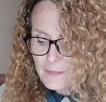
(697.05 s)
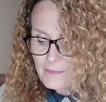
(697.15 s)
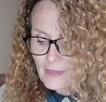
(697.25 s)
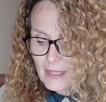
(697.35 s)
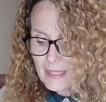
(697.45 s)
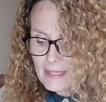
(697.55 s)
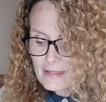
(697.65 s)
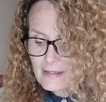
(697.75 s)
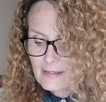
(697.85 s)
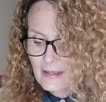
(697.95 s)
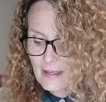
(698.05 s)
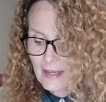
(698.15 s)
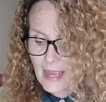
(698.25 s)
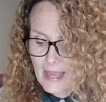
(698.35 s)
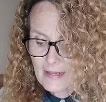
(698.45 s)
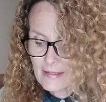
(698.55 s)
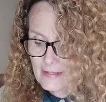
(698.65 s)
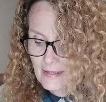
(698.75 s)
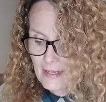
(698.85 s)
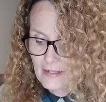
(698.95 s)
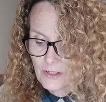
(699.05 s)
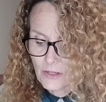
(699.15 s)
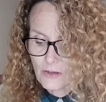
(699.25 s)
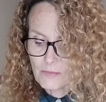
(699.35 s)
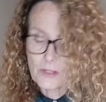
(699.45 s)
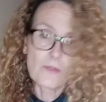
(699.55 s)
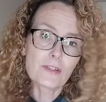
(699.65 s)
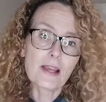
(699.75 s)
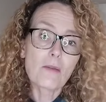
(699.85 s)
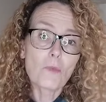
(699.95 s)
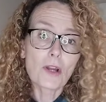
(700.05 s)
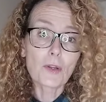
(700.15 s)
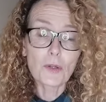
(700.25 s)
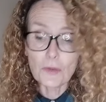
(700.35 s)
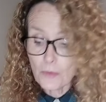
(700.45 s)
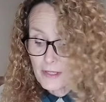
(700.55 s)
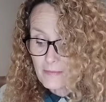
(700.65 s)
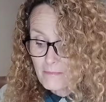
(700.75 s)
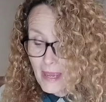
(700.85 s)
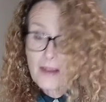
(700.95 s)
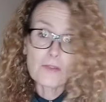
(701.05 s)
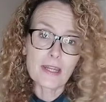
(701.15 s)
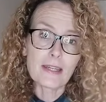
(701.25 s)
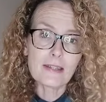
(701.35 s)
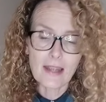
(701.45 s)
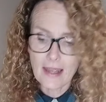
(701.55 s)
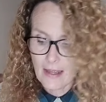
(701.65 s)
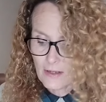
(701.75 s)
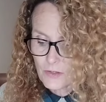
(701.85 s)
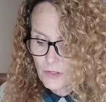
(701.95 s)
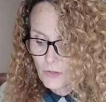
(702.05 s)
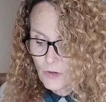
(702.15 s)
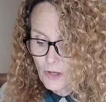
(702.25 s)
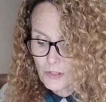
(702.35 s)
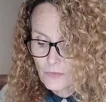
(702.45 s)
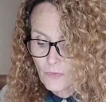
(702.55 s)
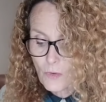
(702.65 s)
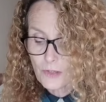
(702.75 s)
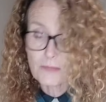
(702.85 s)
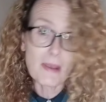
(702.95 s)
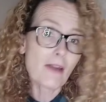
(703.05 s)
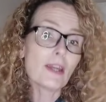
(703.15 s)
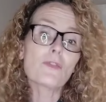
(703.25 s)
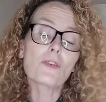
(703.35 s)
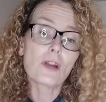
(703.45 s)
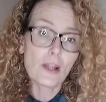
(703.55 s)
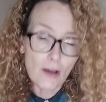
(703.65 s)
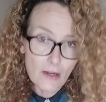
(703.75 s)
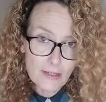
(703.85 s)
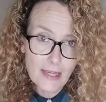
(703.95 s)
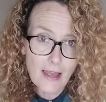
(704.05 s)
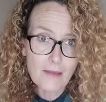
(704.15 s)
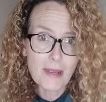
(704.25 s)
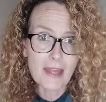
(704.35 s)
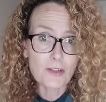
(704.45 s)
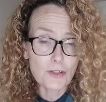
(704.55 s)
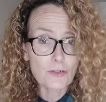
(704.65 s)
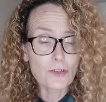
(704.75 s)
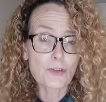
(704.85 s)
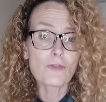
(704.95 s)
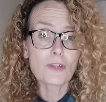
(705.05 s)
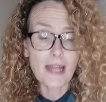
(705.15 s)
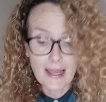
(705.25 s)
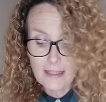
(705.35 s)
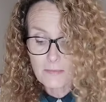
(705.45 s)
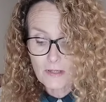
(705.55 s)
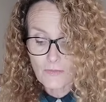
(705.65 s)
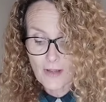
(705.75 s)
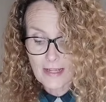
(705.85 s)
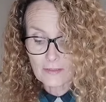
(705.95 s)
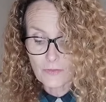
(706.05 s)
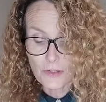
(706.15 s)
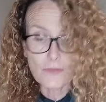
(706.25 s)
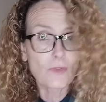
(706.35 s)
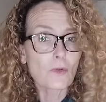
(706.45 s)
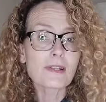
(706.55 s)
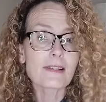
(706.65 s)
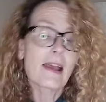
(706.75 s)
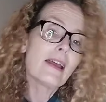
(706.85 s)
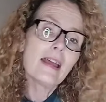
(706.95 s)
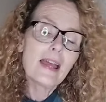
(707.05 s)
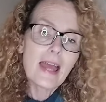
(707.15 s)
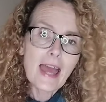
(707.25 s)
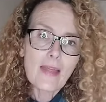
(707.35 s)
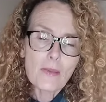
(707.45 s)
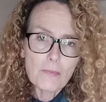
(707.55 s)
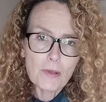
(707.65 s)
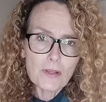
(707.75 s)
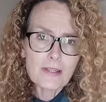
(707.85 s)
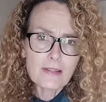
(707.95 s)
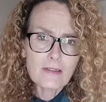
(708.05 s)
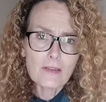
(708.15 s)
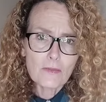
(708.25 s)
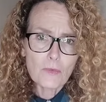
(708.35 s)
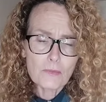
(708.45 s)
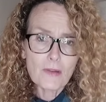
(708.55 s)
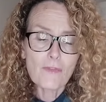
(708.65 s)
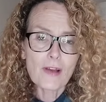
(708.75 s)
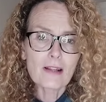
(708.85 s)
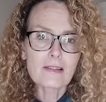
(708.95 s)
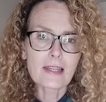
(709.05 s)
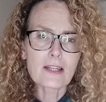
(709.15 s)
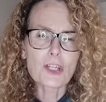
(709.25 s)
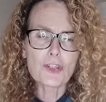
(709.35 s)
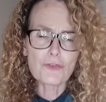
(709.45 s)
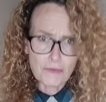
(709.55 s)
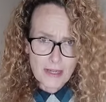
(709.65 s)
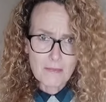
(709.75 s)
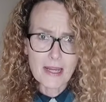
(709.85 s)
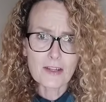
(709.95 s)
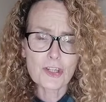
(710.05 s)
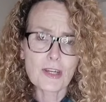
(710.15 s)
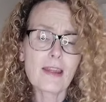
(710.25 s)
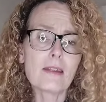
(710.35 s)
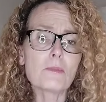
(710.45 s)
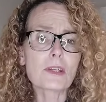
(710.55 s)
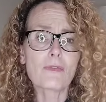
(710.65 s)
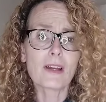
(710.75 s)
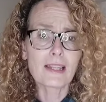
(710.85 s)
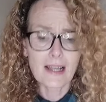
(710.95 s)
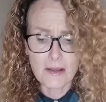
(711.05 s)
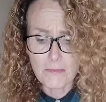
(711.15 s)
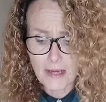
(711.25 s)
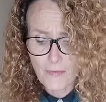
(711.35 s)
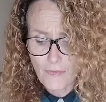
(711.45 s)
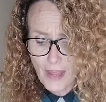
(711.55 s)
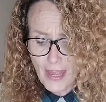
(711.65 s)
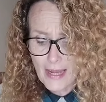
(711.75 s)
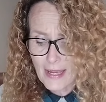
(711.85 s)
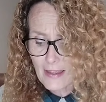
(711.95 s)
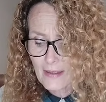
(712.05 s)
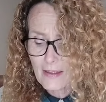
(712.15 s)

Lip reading: here's a case in terms of someone who was married and who got divorced, married for a long time, had two children, husband filed for divorce. And the person, the woman felt extremely ashamed. She felt like a big failure.